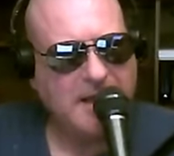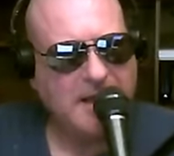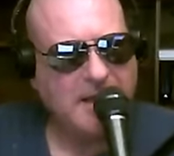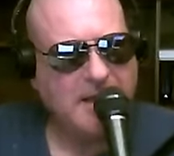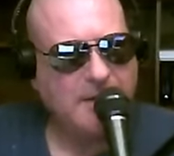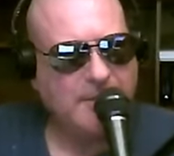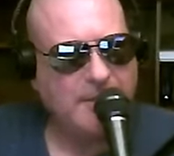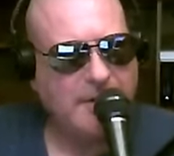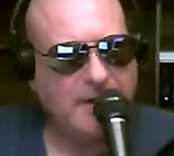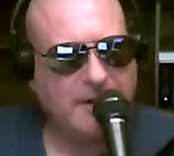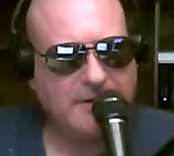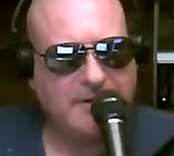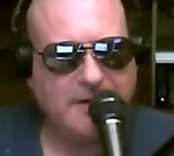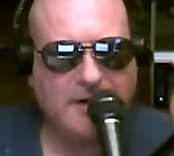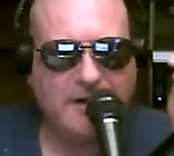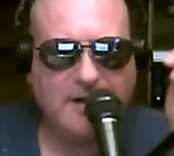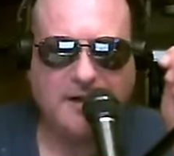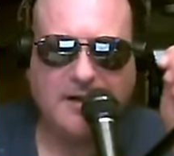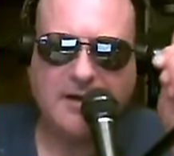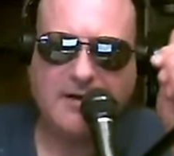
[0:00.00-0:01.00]
But
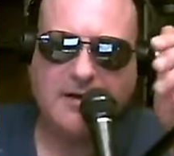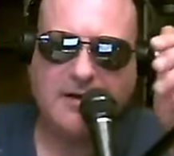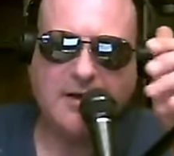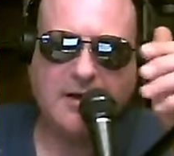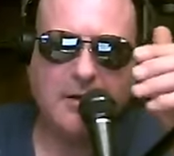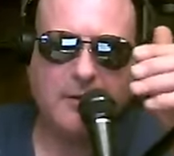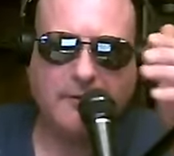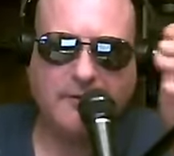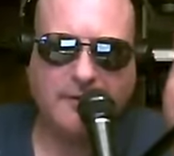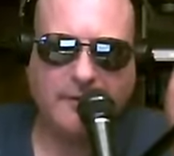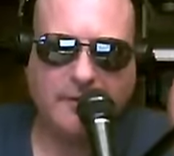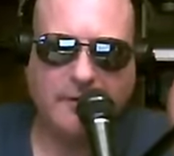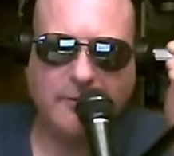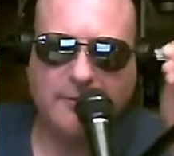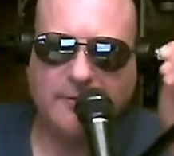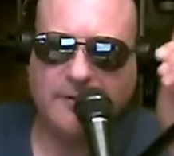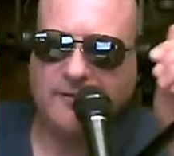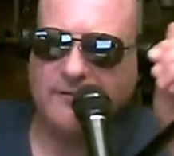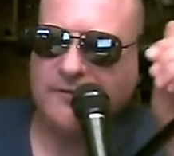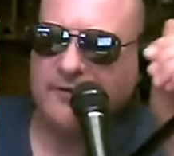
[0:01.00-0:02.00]
here you go with a little
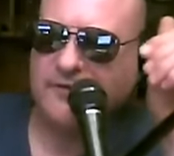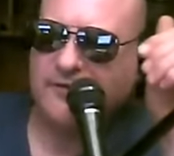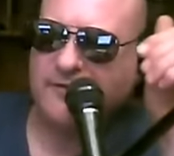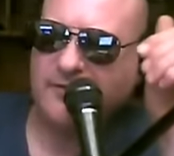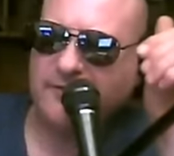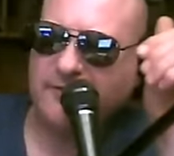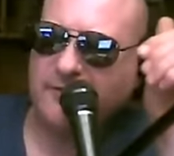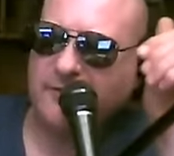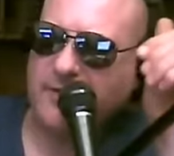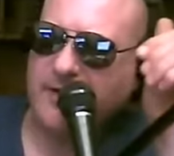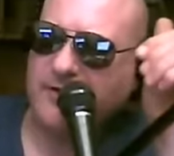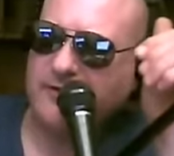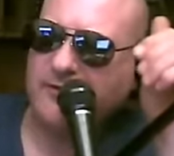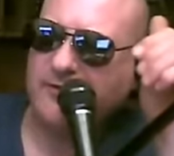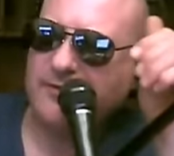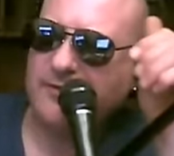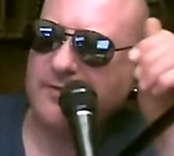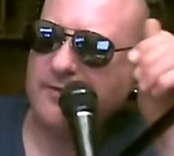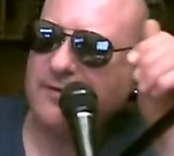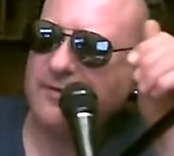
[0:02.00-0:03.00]
bit of
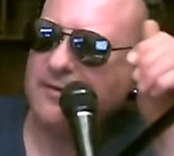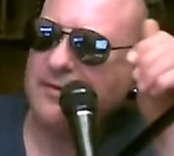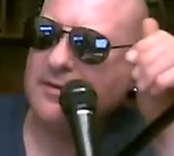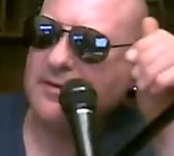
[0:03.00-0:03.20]
disinformation.